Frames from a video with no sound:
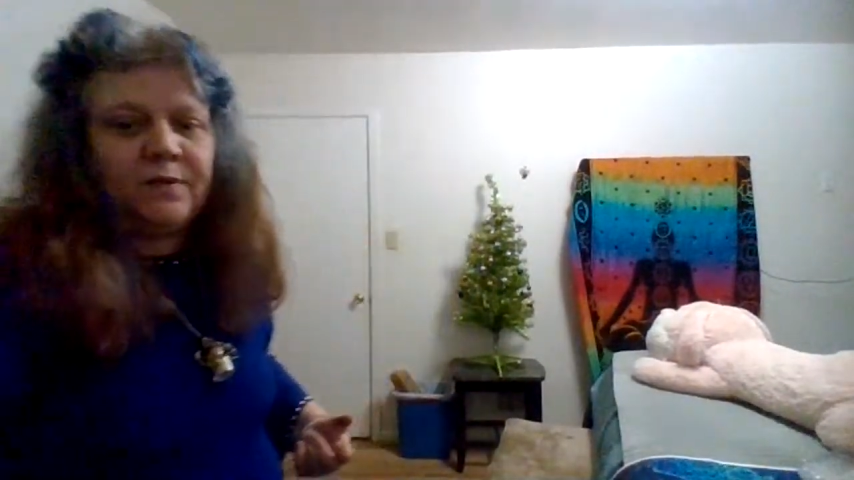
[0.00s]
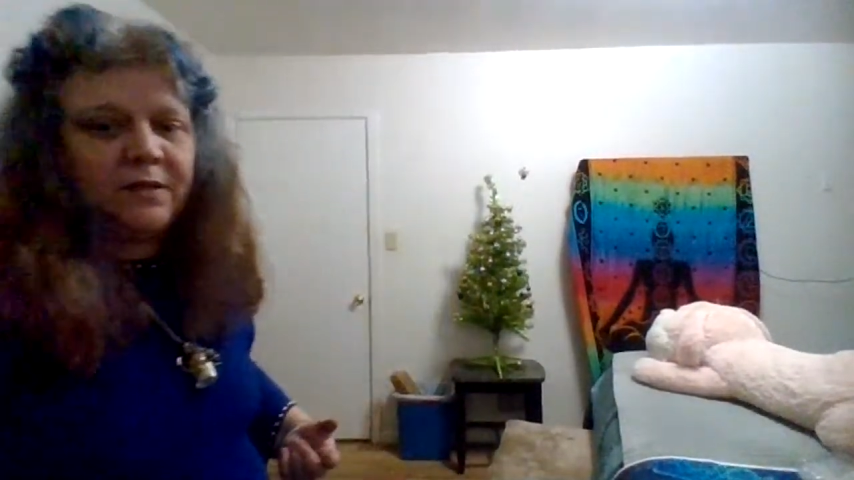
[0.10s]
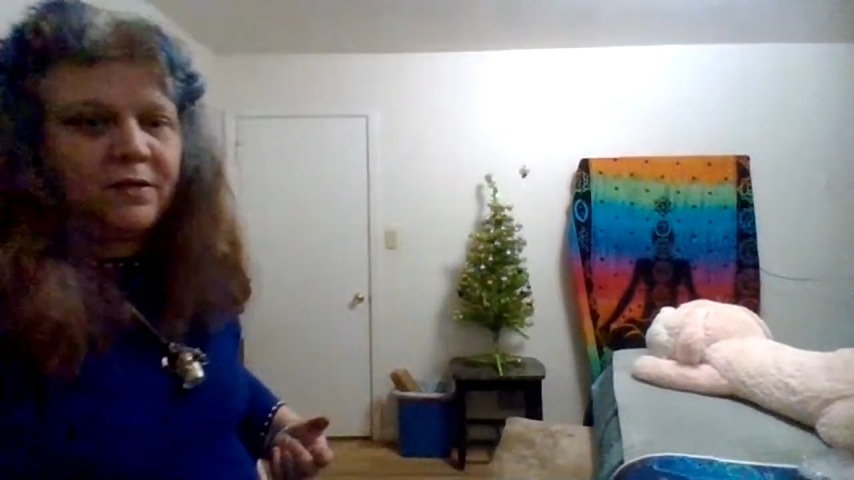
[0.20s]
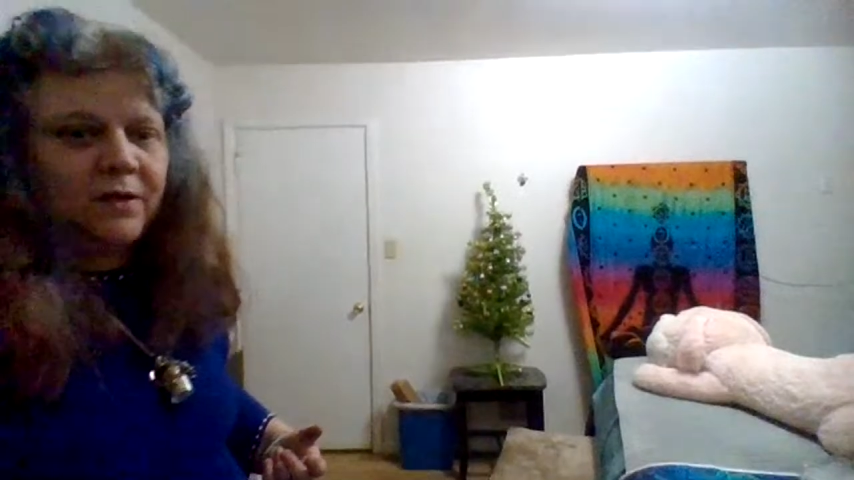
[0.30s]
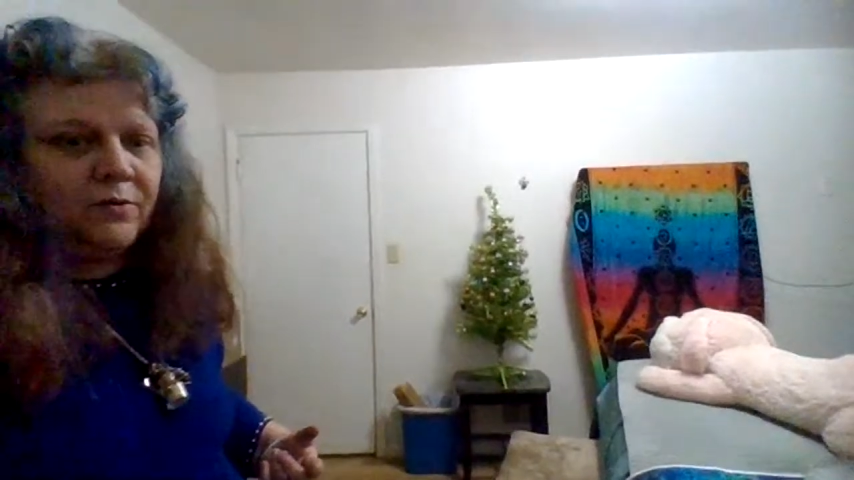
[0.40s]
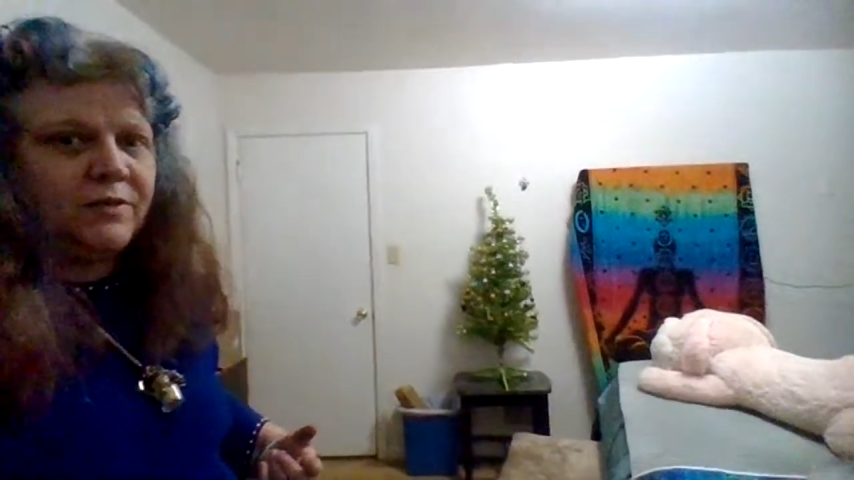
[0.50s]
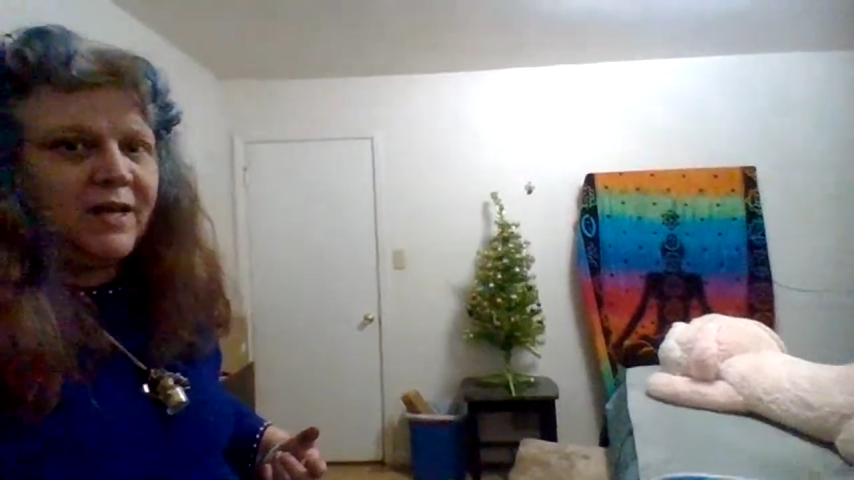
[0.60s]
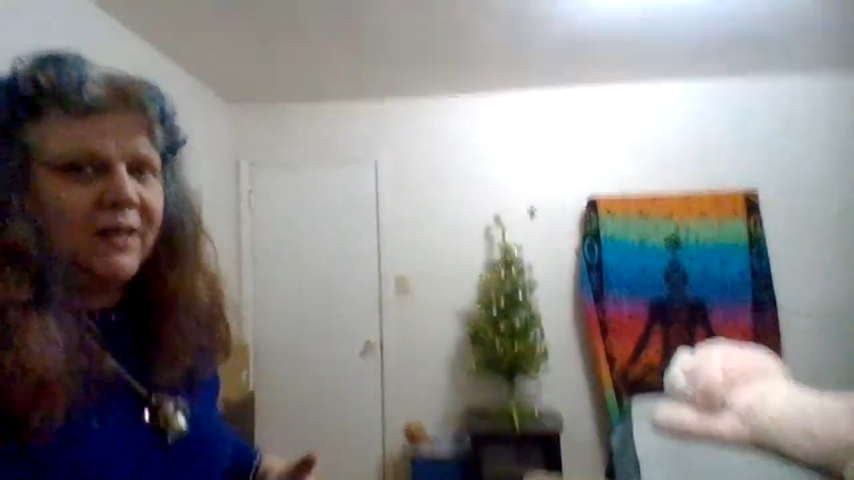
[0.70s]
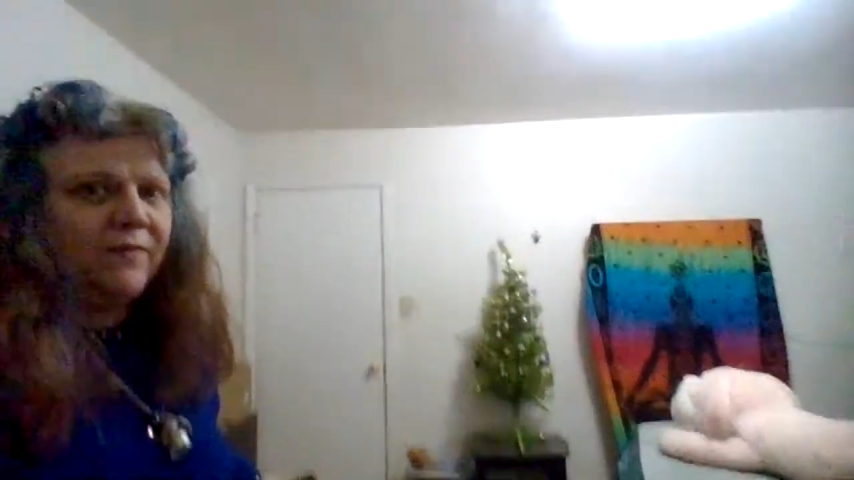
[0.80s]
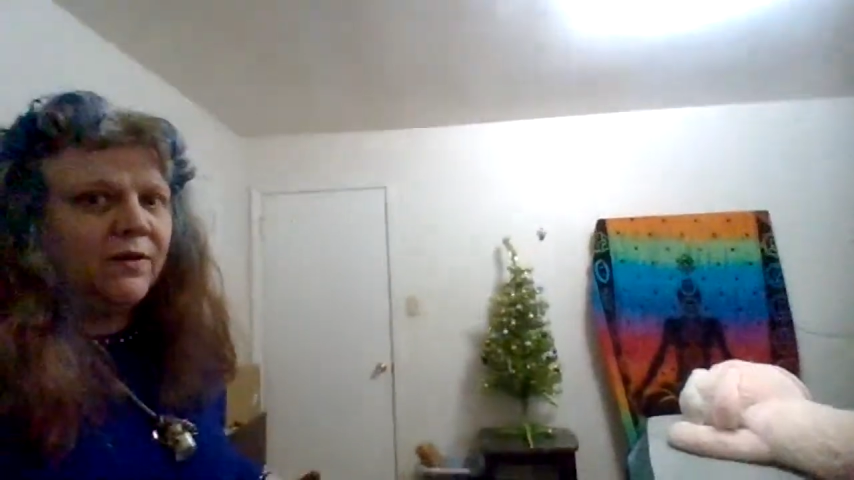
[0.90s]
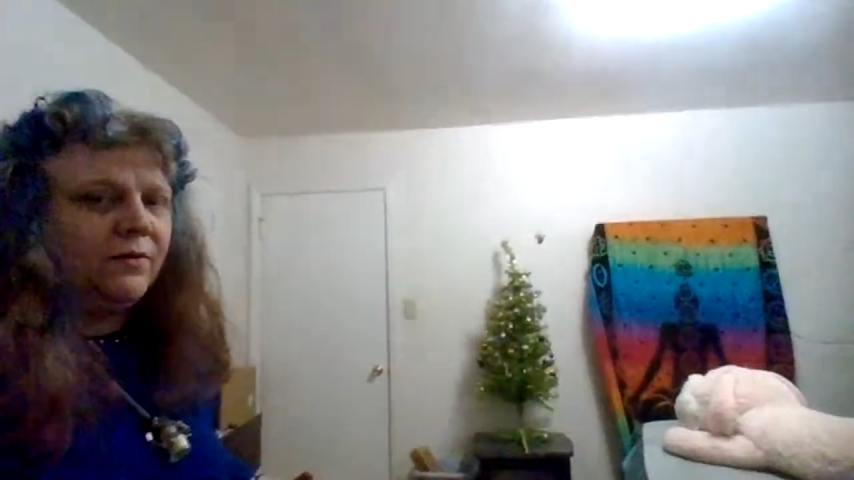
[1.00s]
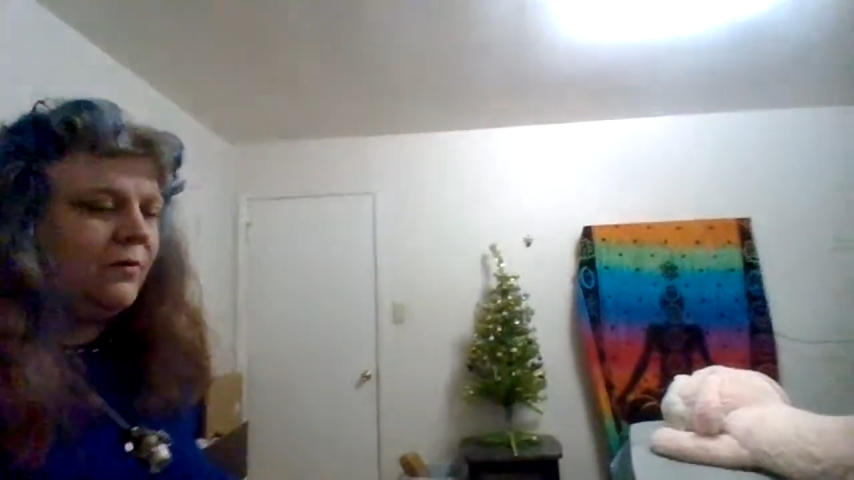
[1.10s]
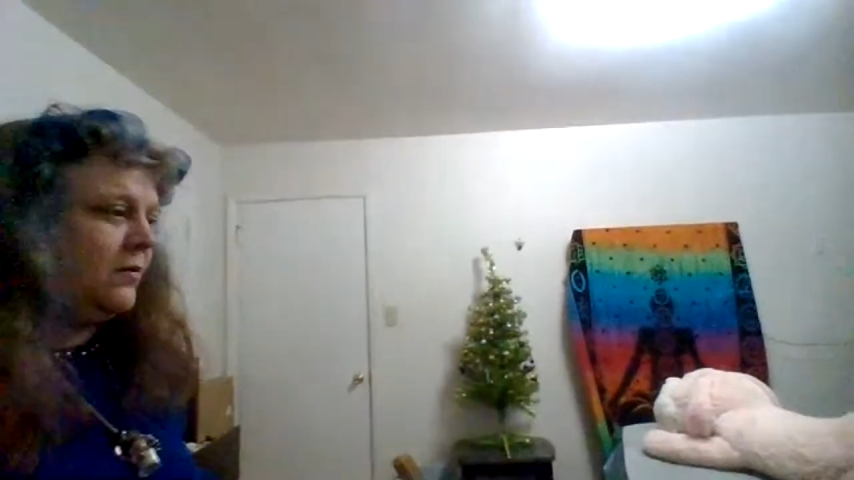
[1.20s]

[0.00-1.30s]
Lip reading: be taking the